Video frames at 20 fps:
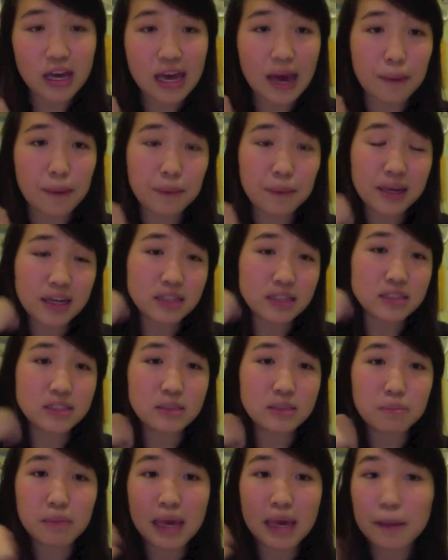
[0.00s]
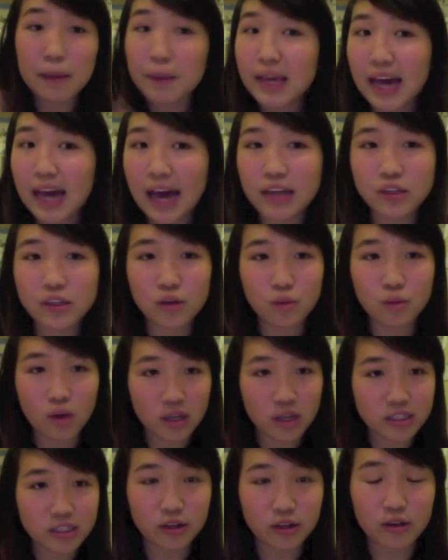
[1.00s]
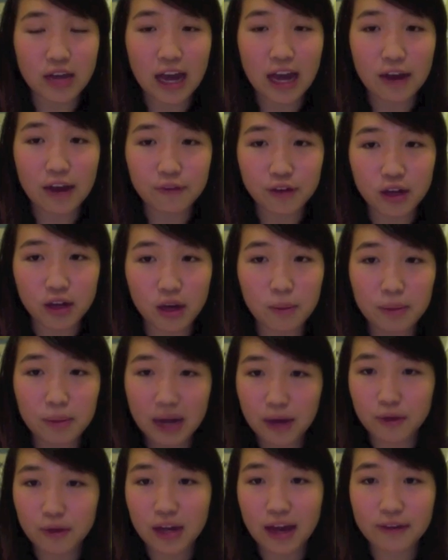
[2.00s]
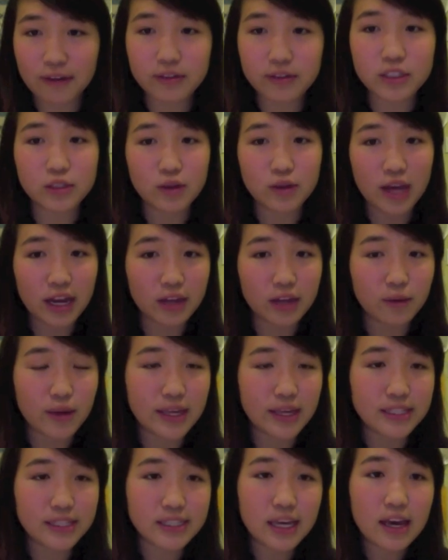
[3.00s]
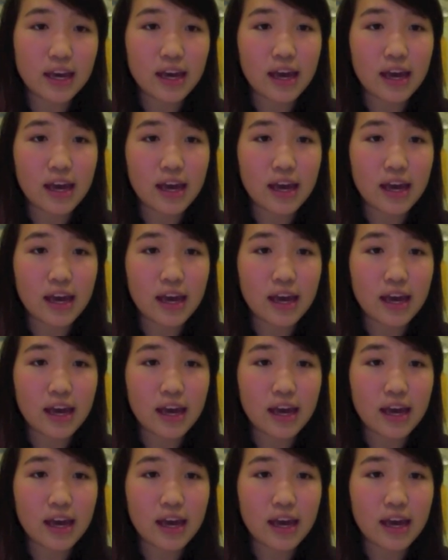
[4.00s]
And because maybe I don't want to Africa, but I would have to do it anyways,